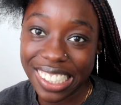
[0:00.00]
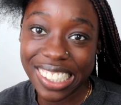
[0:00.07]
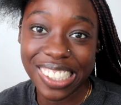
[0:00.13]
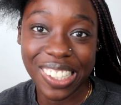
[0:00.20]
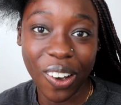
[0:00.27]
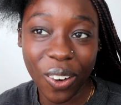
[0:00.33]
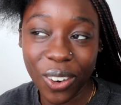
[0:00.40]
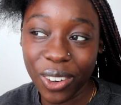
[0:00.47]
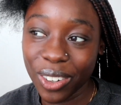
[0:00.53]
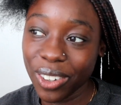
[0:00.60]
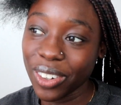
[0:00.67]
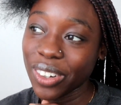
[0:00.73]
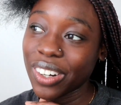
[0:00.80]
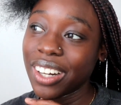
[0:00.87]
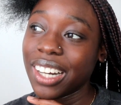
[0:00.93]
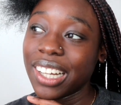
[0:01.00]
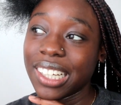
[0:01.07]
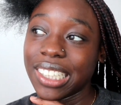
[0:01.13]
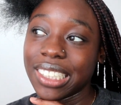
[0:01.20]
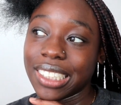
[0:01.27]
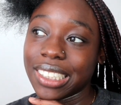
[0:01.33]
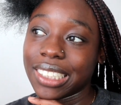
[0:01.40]
So
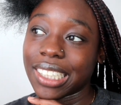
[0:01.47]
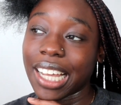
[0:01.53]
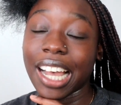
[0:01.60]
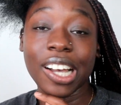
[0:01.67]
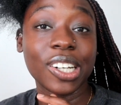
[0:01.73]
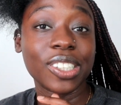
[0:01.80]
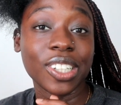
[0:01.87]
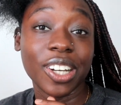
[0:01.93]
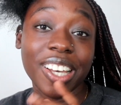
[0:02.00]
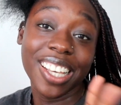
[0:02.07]
I don't know.